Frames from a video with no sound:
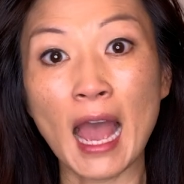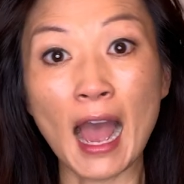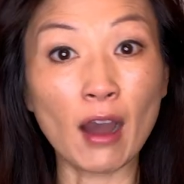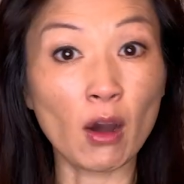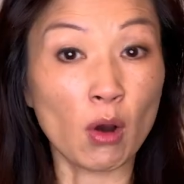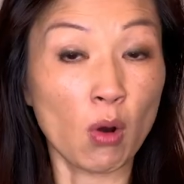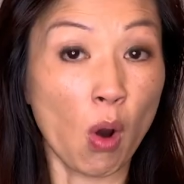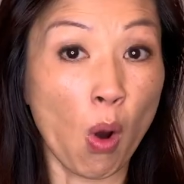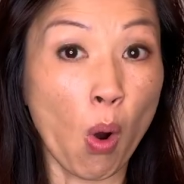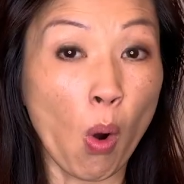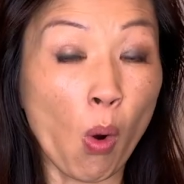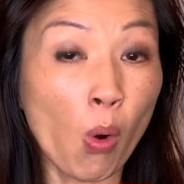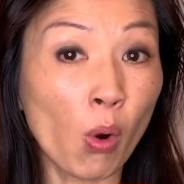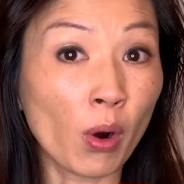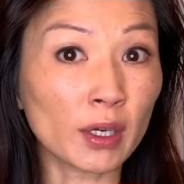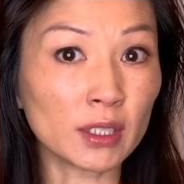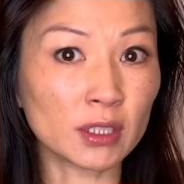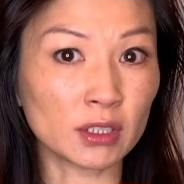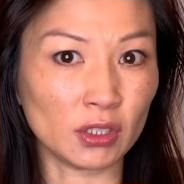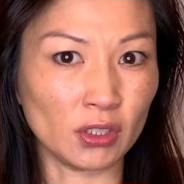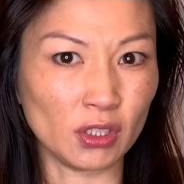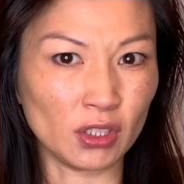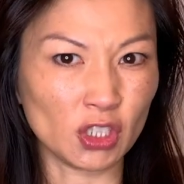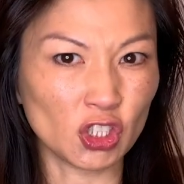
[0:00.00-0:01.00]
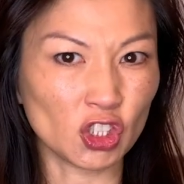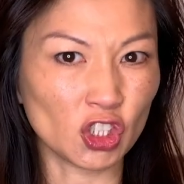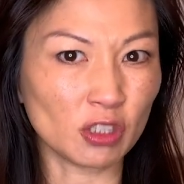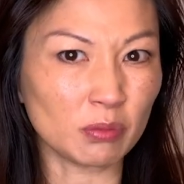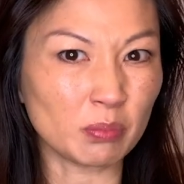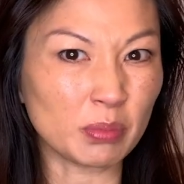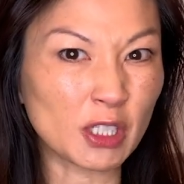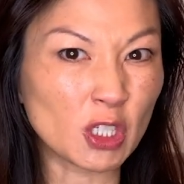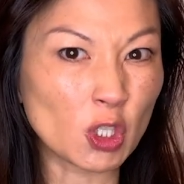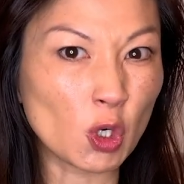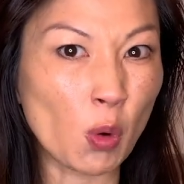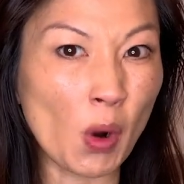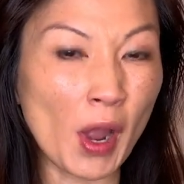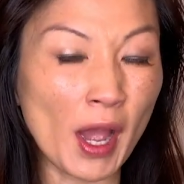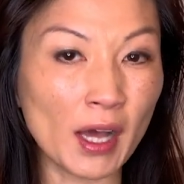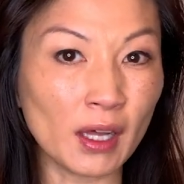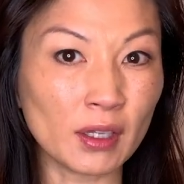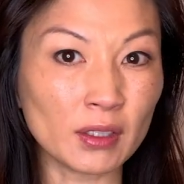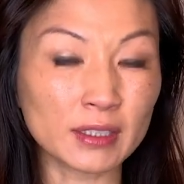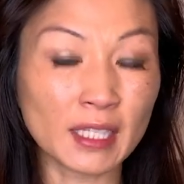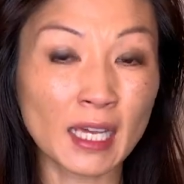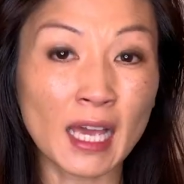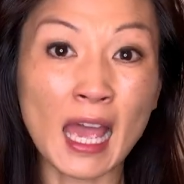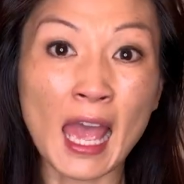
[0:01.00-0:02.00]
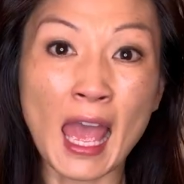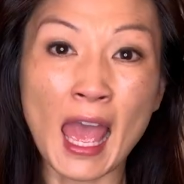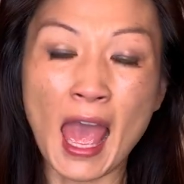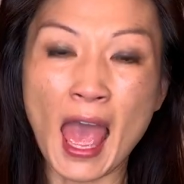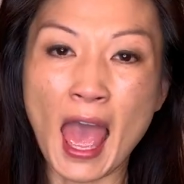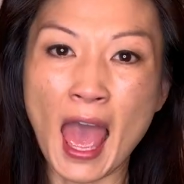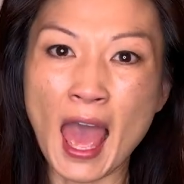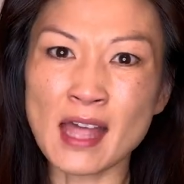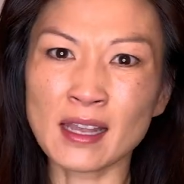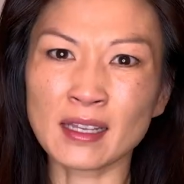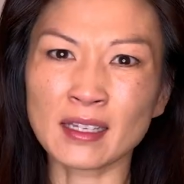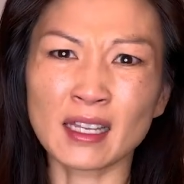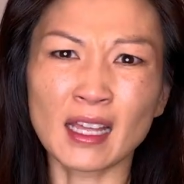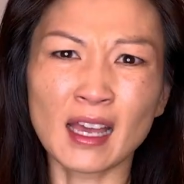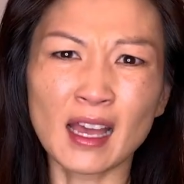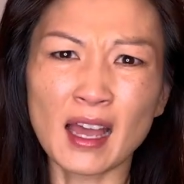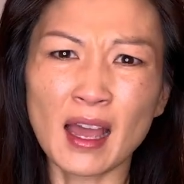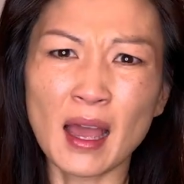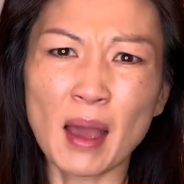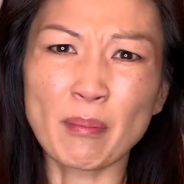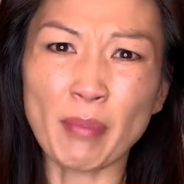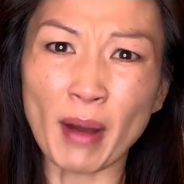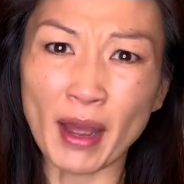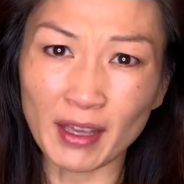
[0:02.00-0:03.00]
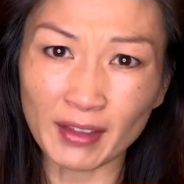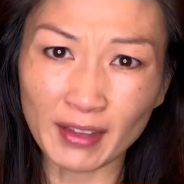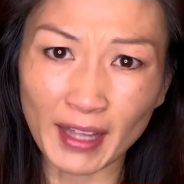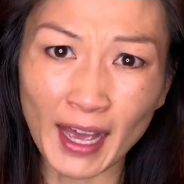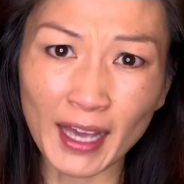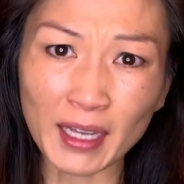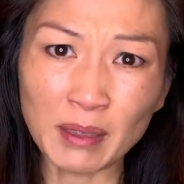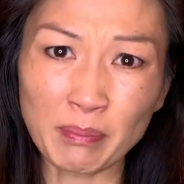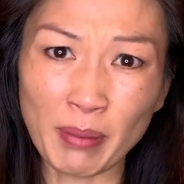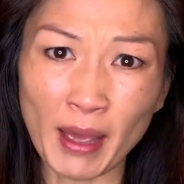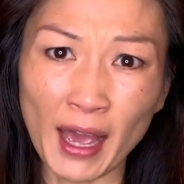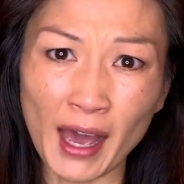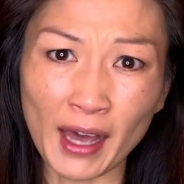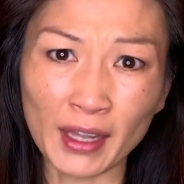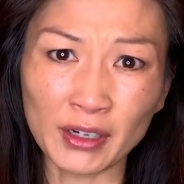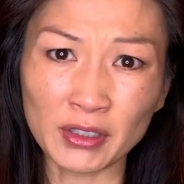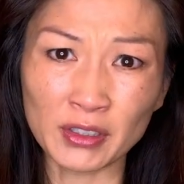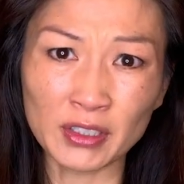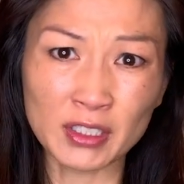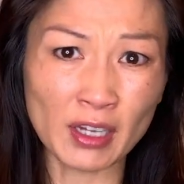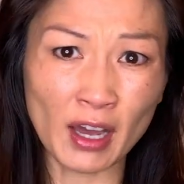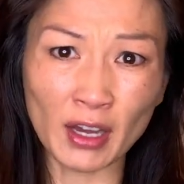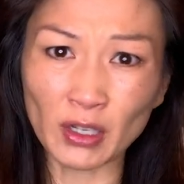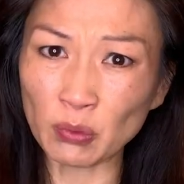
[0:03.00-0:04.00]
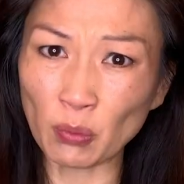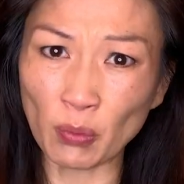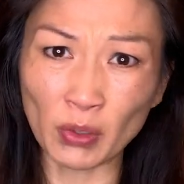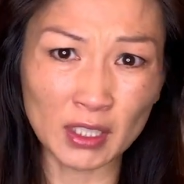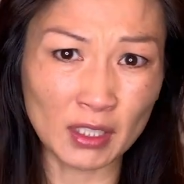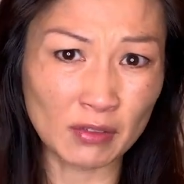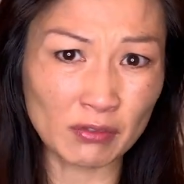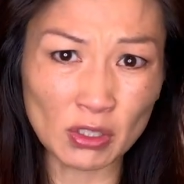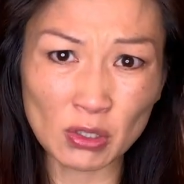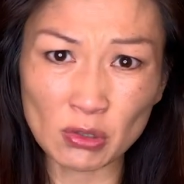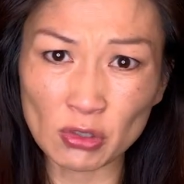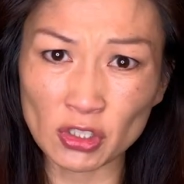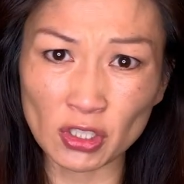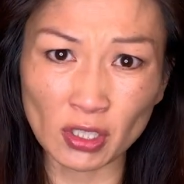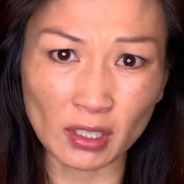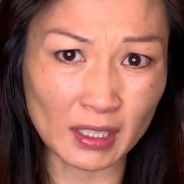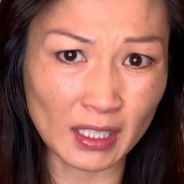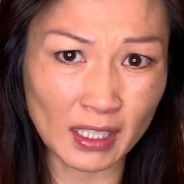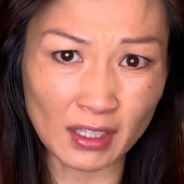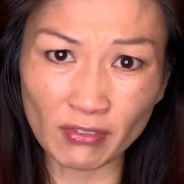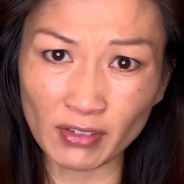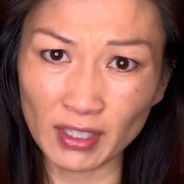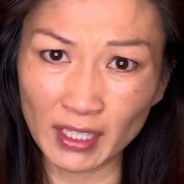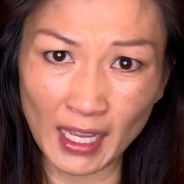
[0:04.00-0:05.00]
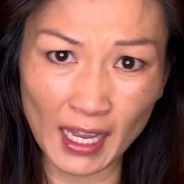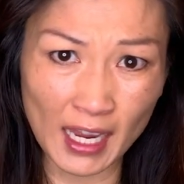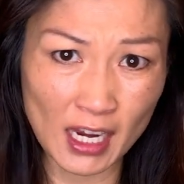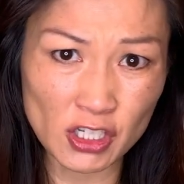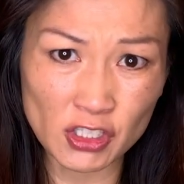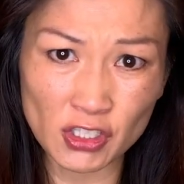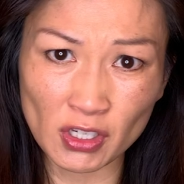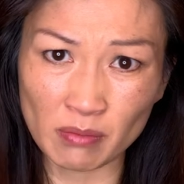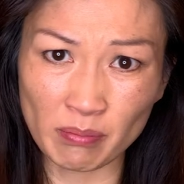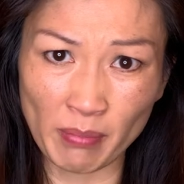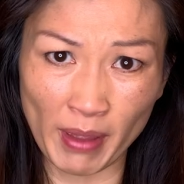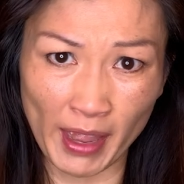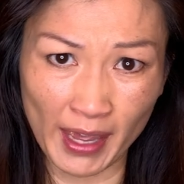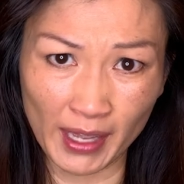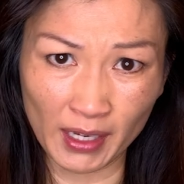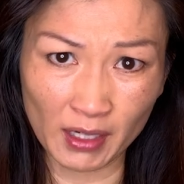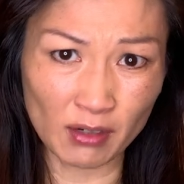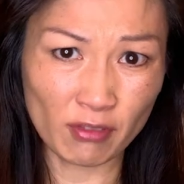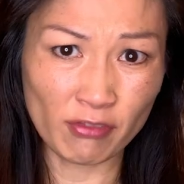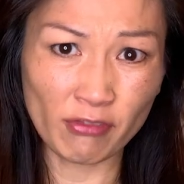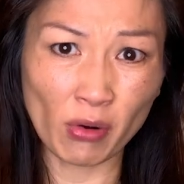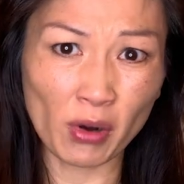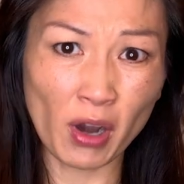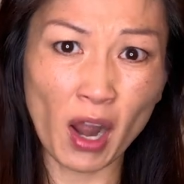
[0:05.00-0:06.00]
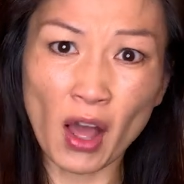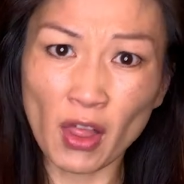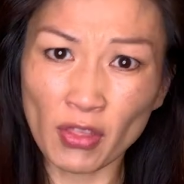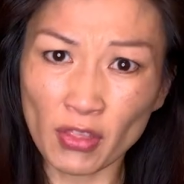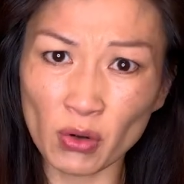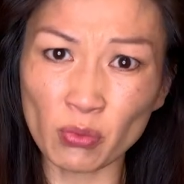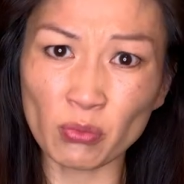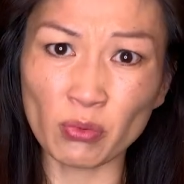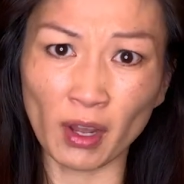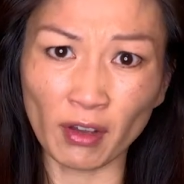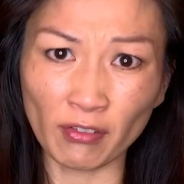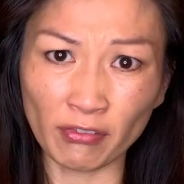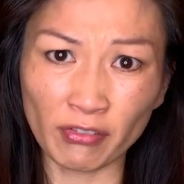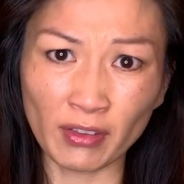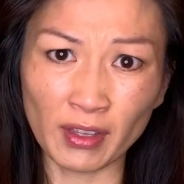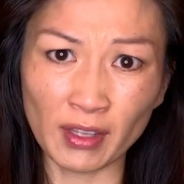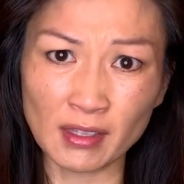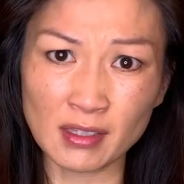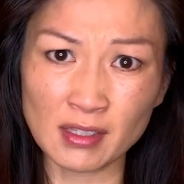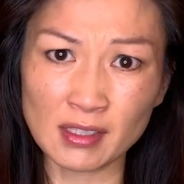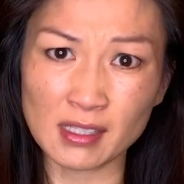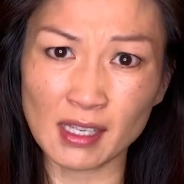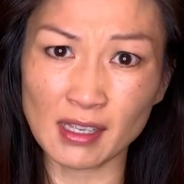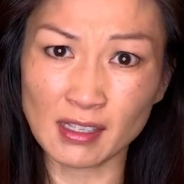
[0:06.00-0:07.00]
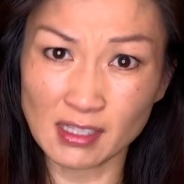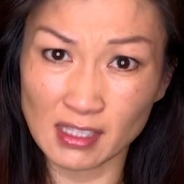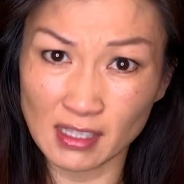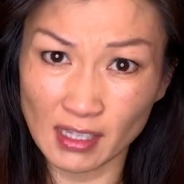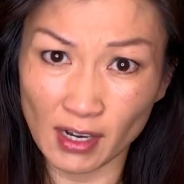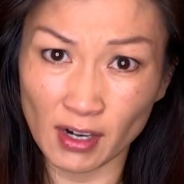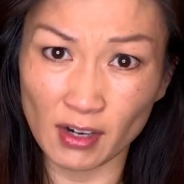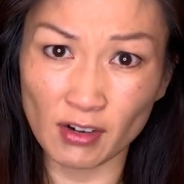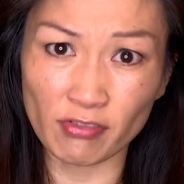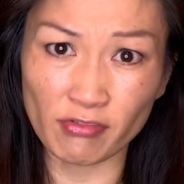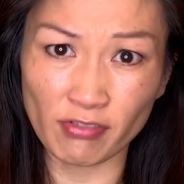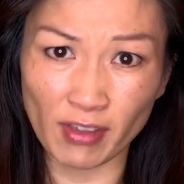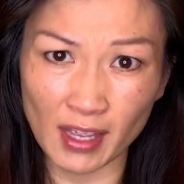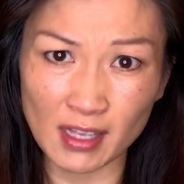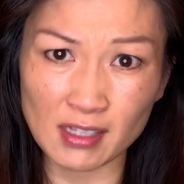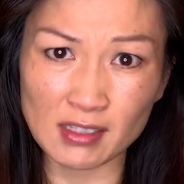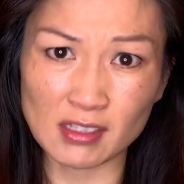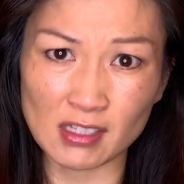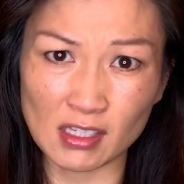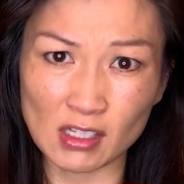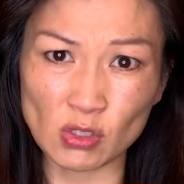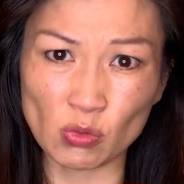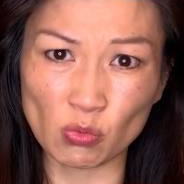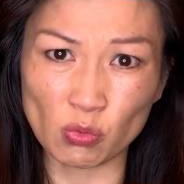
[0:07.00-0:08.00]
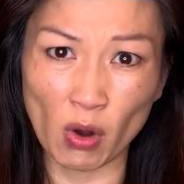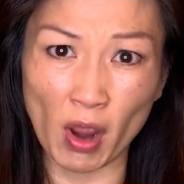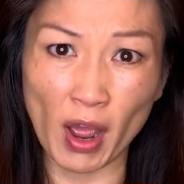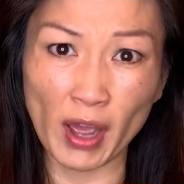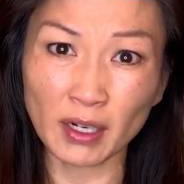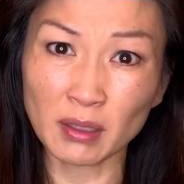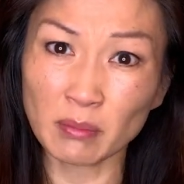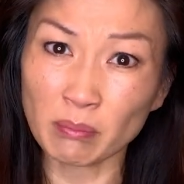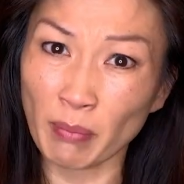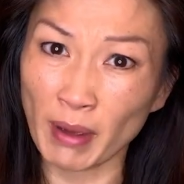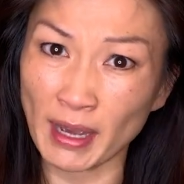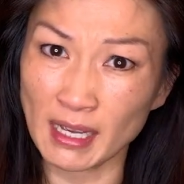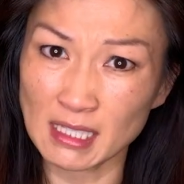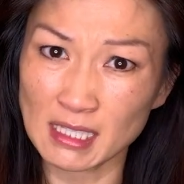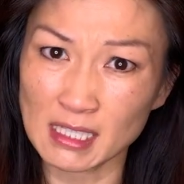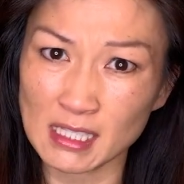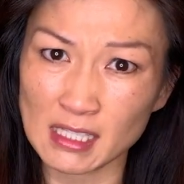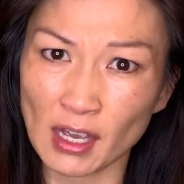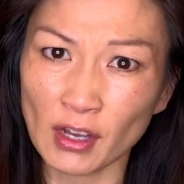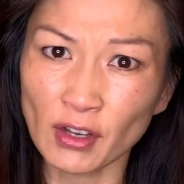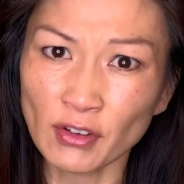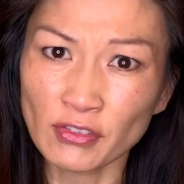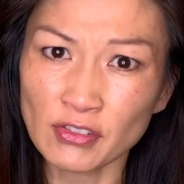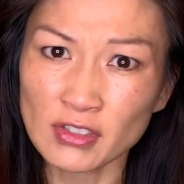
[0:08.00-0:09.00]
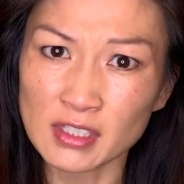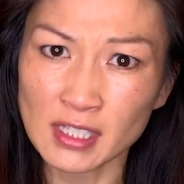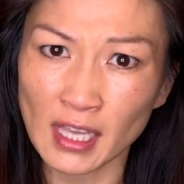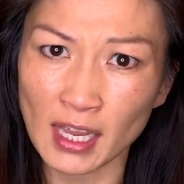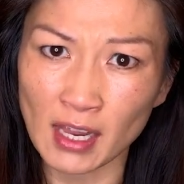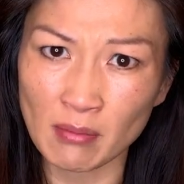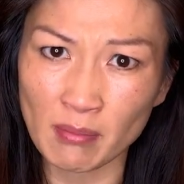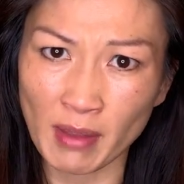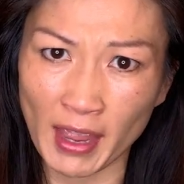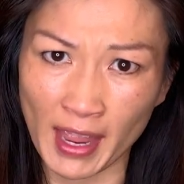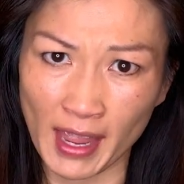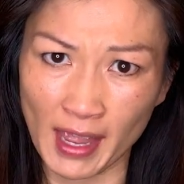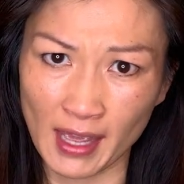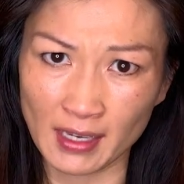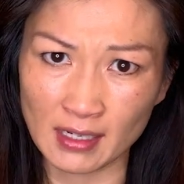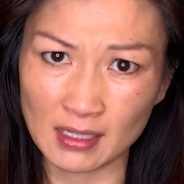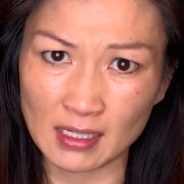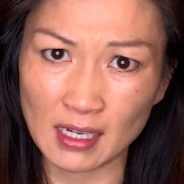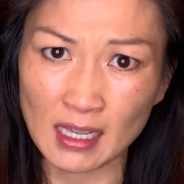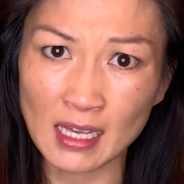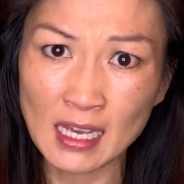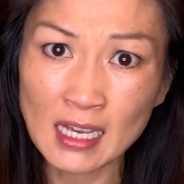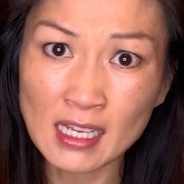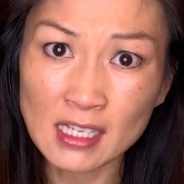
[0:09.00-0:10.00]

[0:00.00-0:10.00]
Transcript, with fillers: how order should be quelled, and by that pattern, not one of you should live an aged man for other ruffians, as their fancies wrought by self-same hand,